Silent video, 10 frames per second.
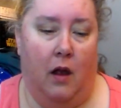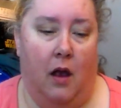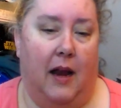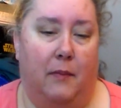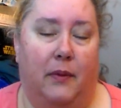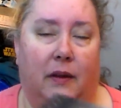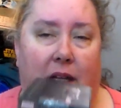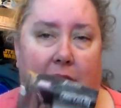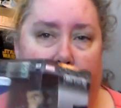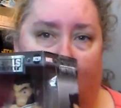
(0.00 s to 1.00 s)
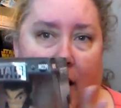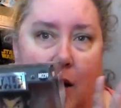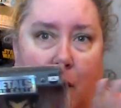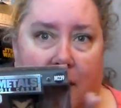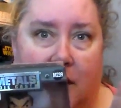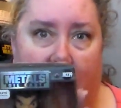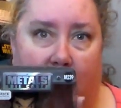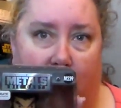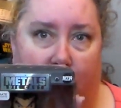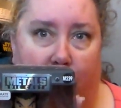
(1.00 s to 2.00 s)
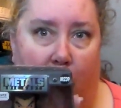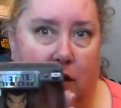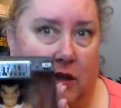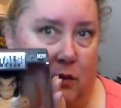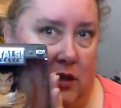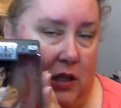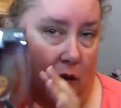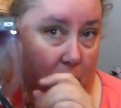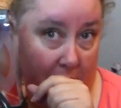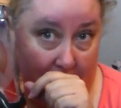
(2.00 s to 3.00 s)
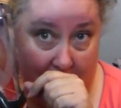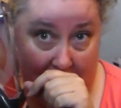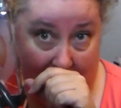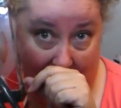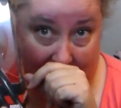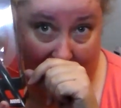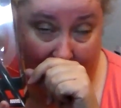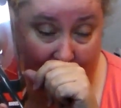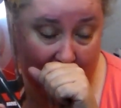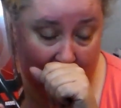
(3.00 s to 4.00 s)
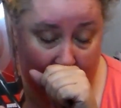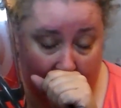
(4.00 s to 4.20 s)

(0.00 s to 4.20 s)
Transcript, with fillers: And I believe when I went to the Loot Vault, this was the only one that they had left.